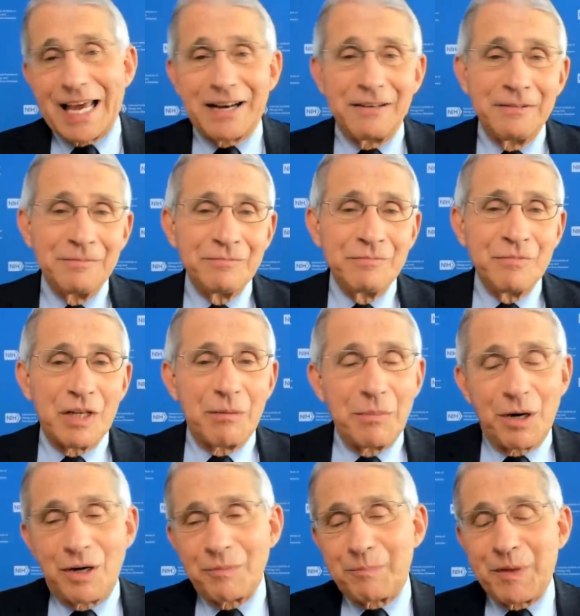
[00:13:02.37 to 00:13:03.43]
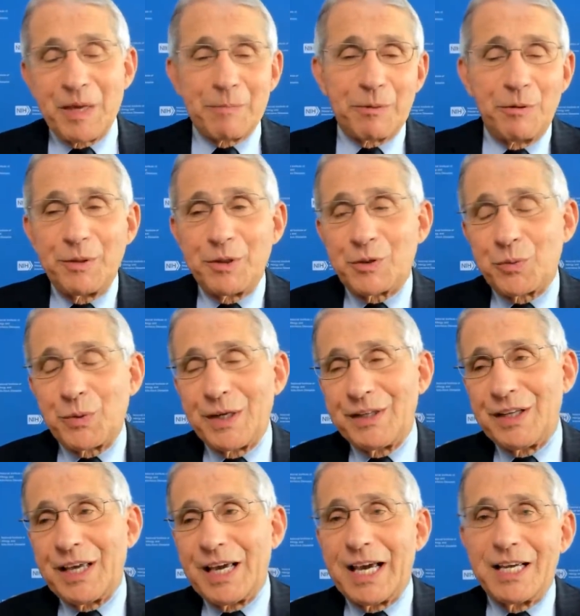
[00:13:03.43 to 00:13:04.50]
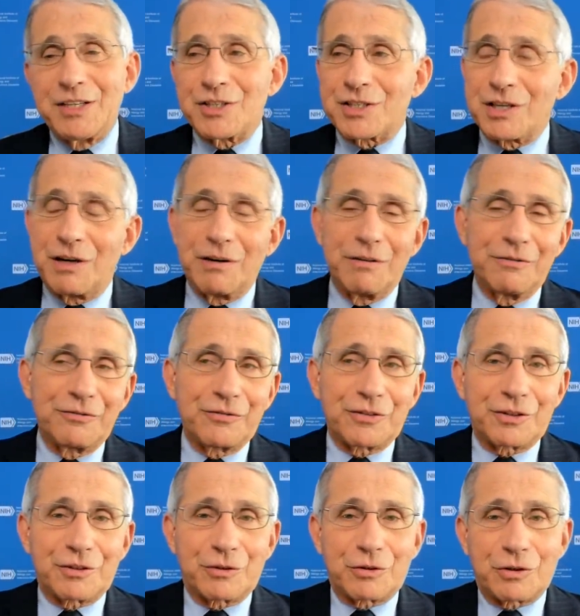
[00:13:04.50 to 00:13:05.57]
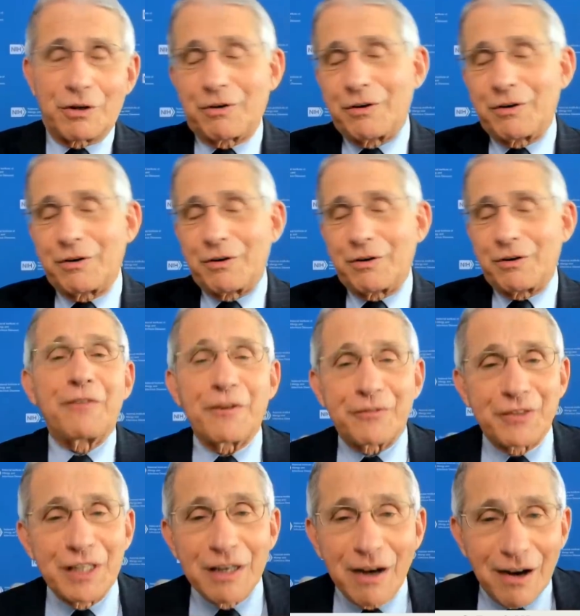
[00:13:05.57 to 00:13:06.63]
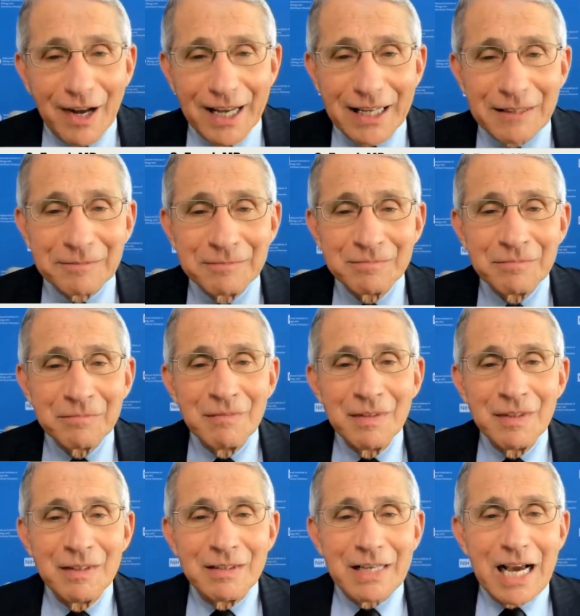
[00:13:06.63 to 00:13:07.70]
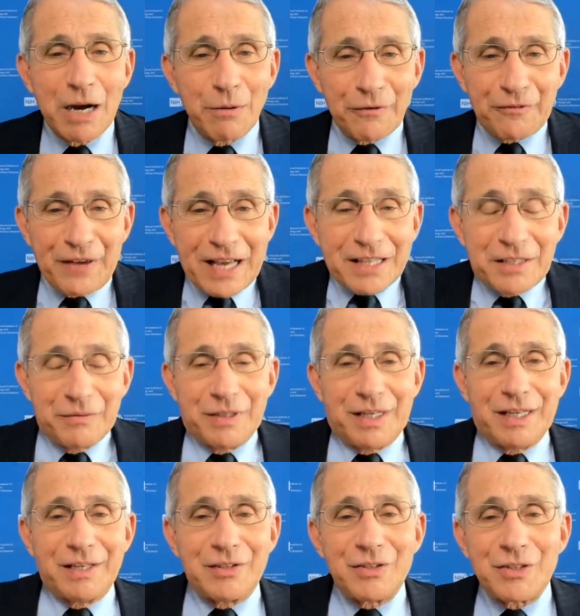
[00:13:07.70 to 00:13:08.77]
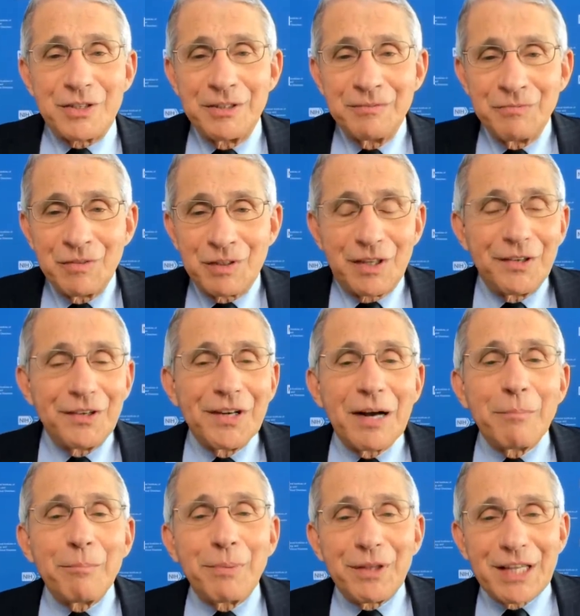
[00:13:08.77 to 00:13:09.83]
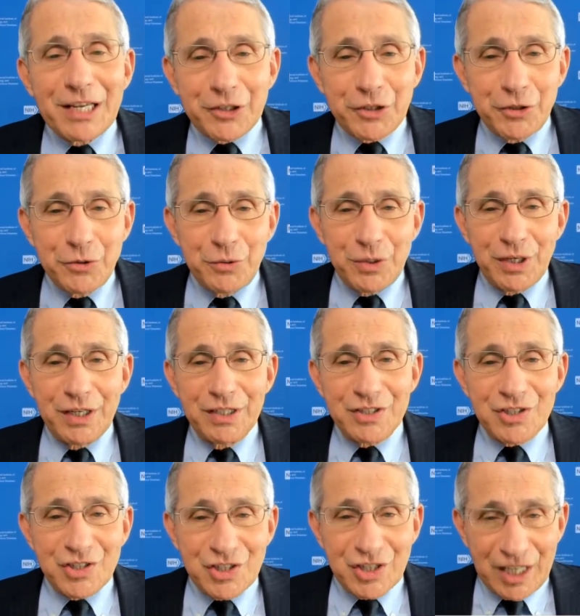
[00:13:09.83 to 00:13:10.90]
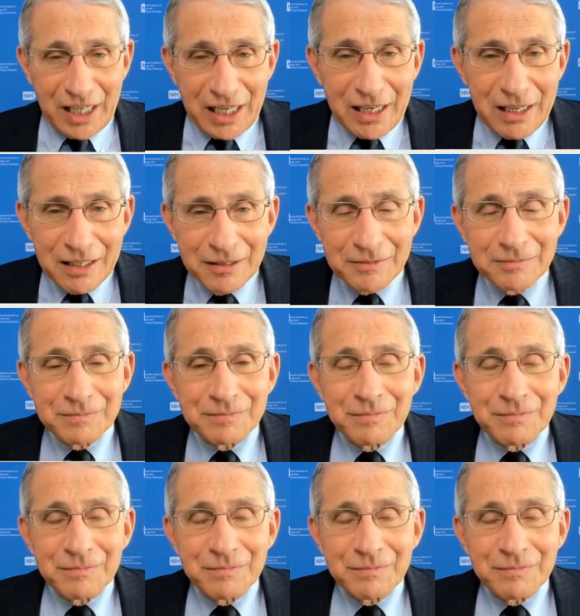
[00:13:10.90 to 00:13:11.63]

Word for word: that among people between the ages of 30 and 59, how effective it is, the number that you see